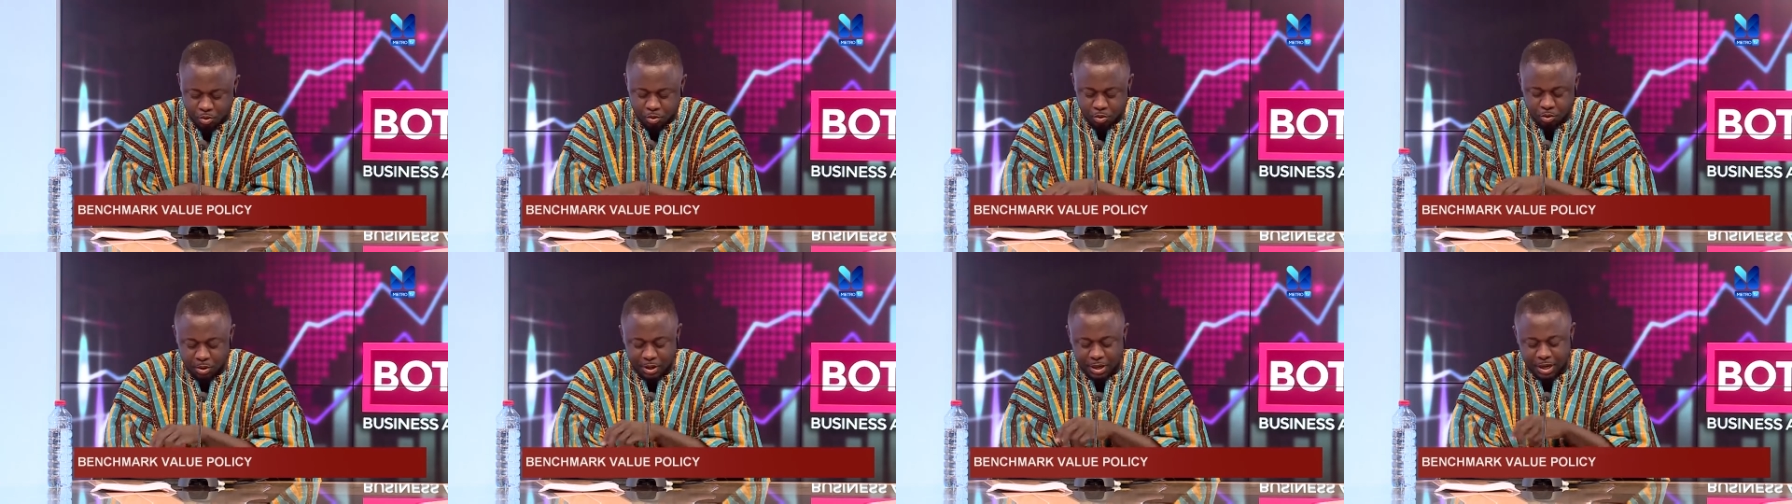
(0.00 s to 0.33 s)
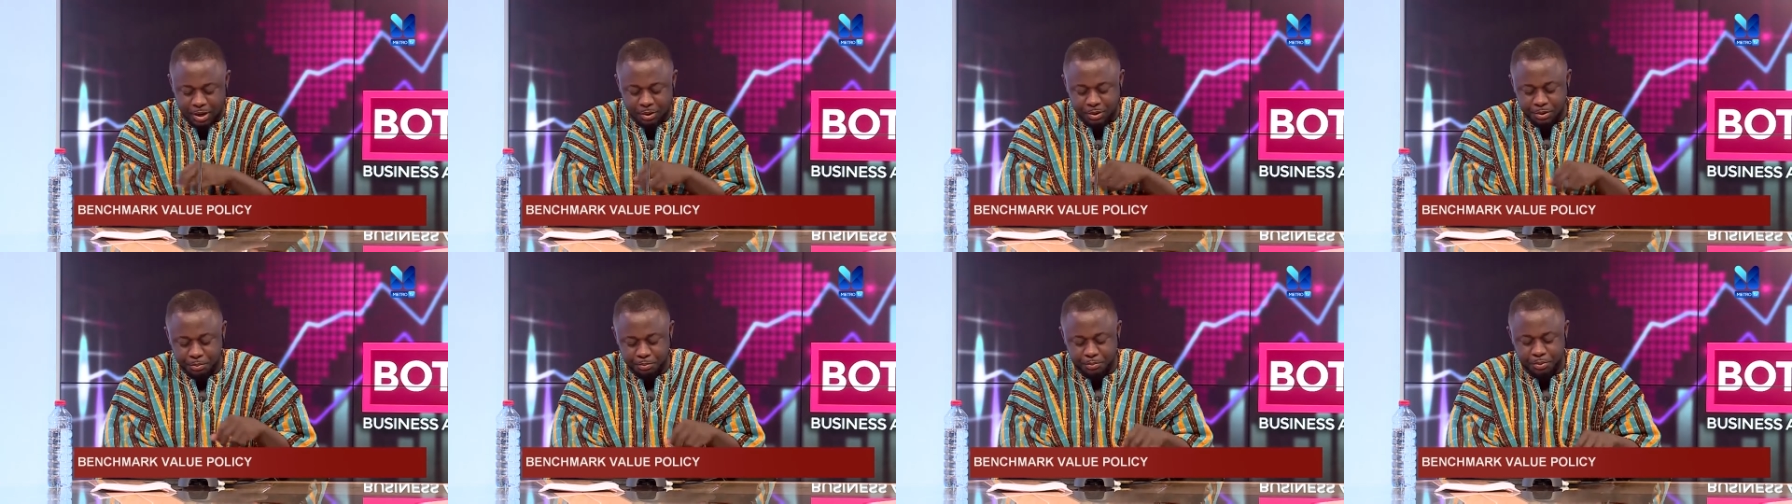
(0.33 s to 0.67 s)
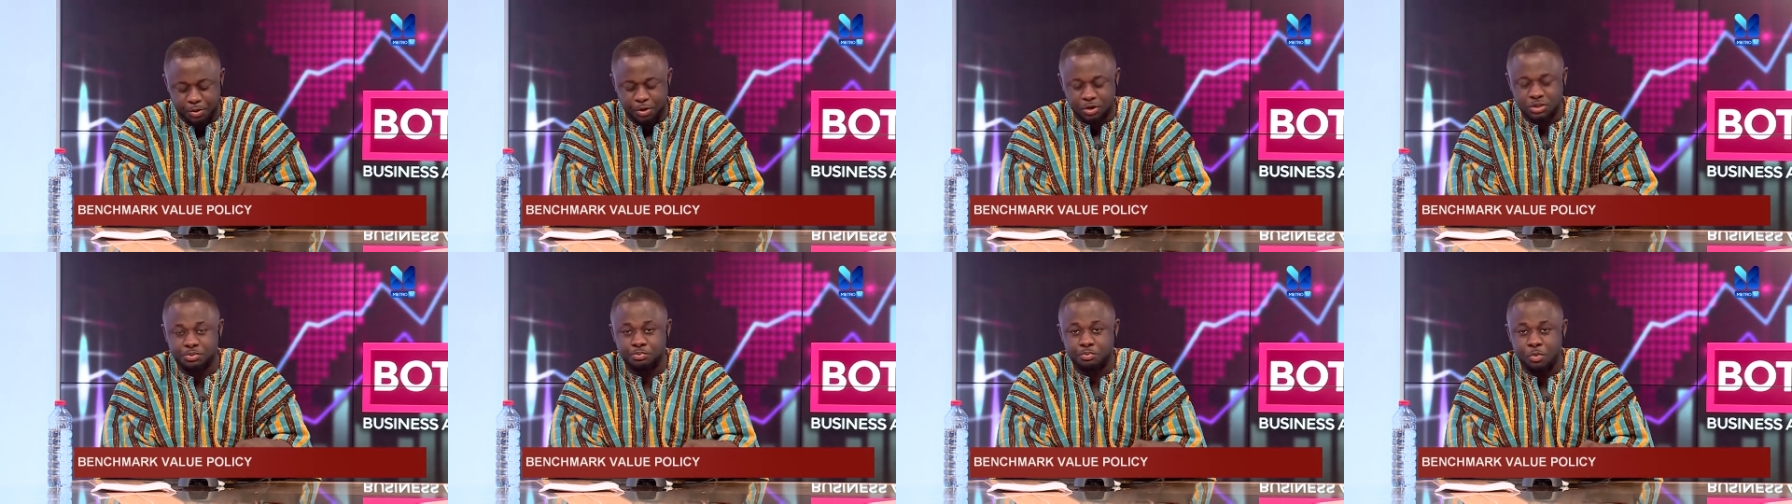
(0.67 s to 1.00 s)
could now
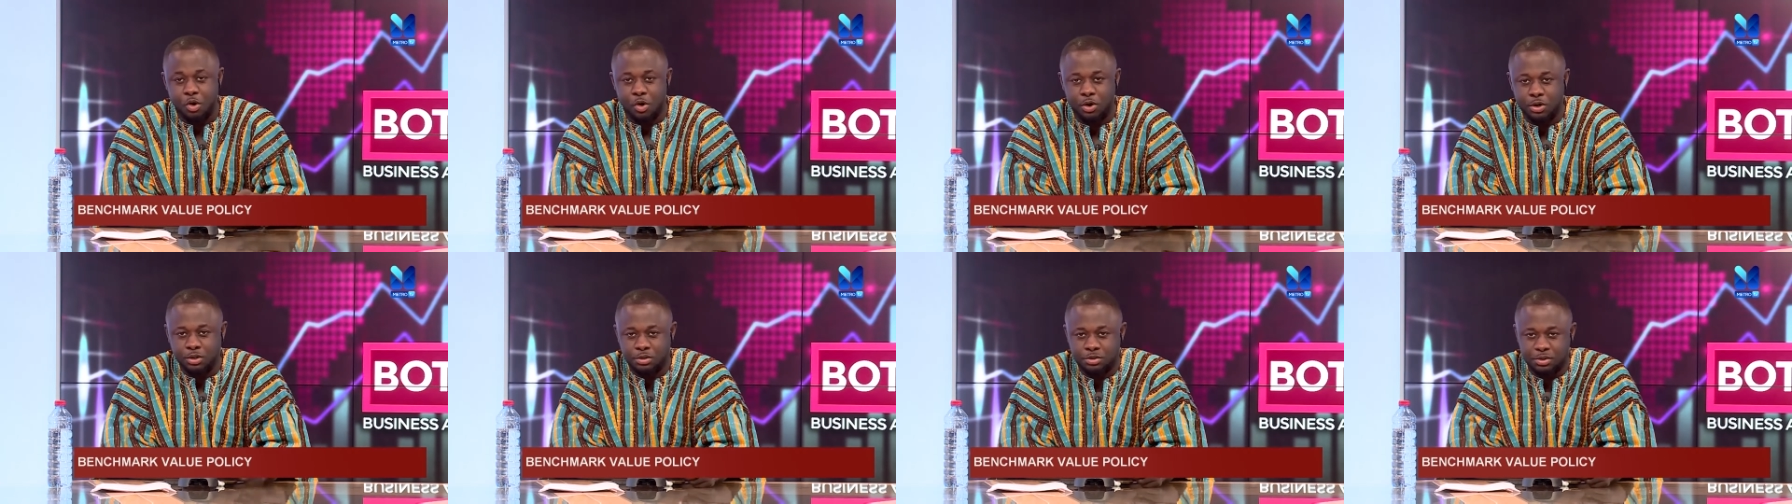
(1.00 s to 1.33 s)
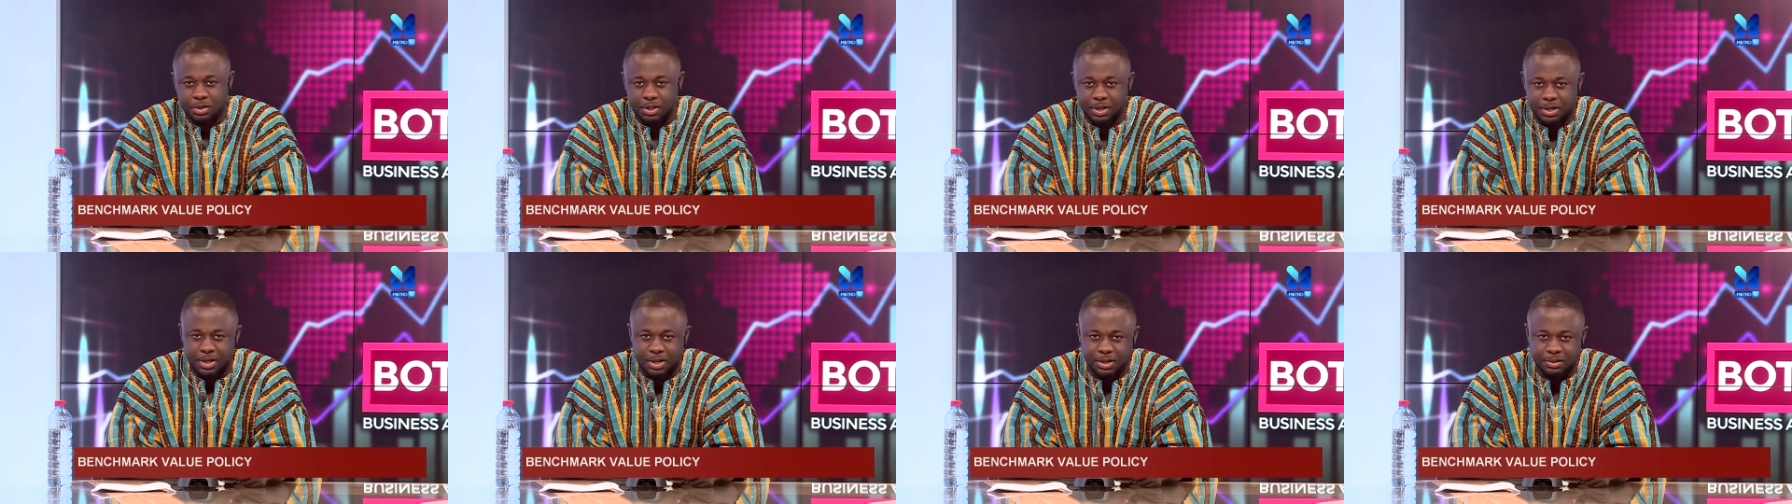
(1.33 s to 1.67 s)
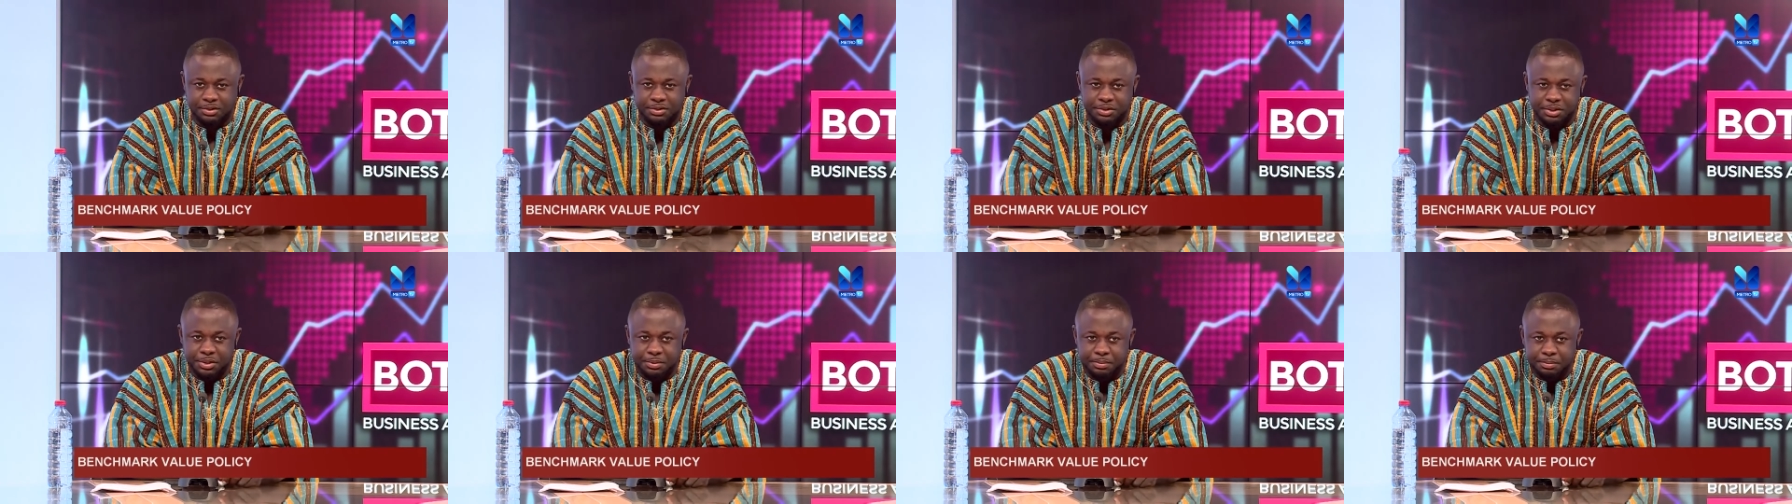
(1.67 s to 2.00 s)
import more into the
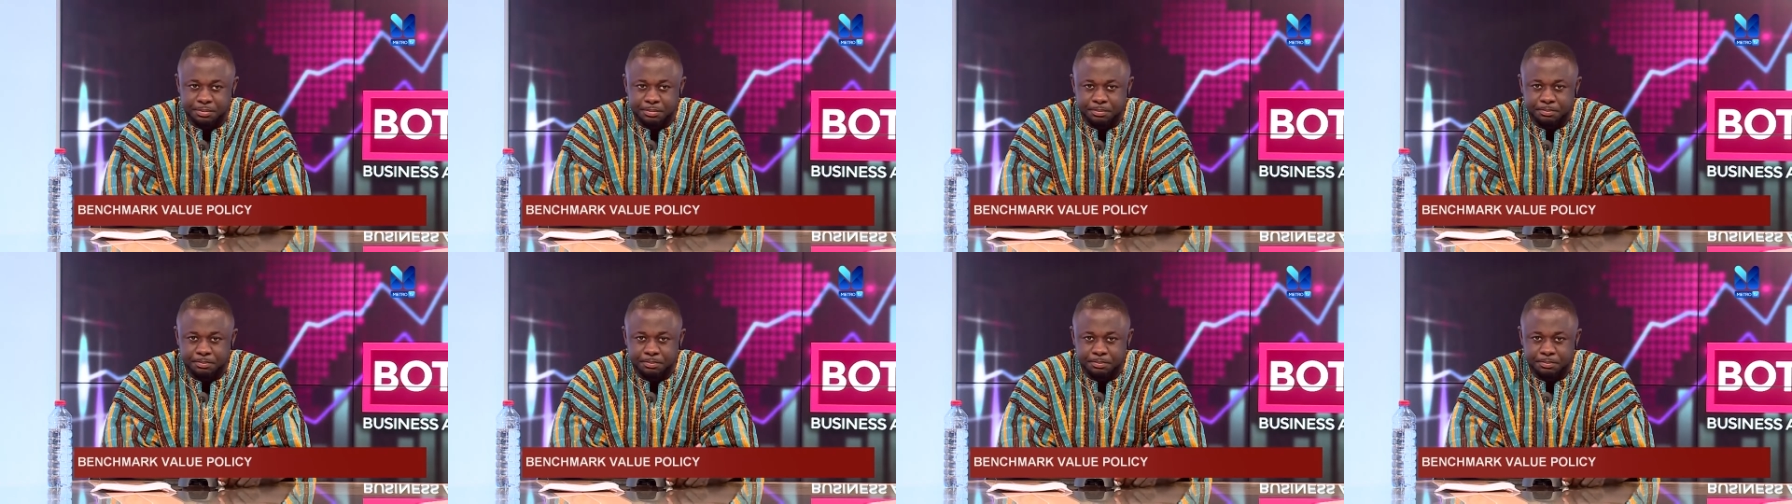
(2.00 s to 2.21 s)
country.